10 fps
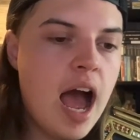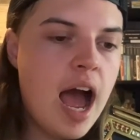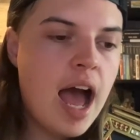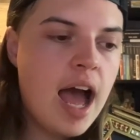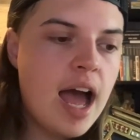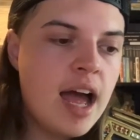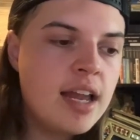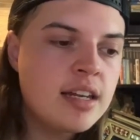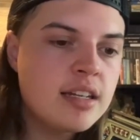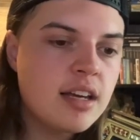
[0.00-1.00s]

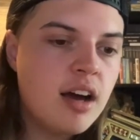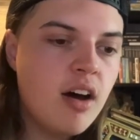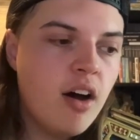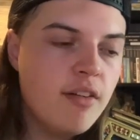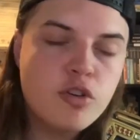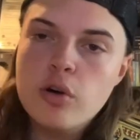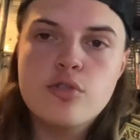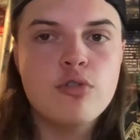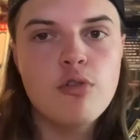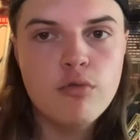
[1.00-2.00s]
And I've got
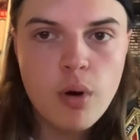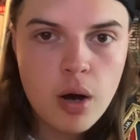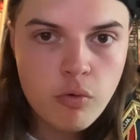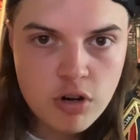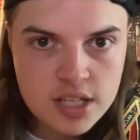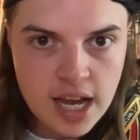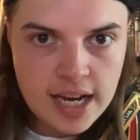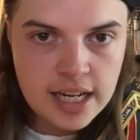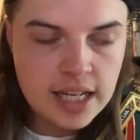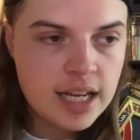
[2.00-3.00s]
Drew
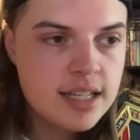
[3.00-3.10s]
retaining.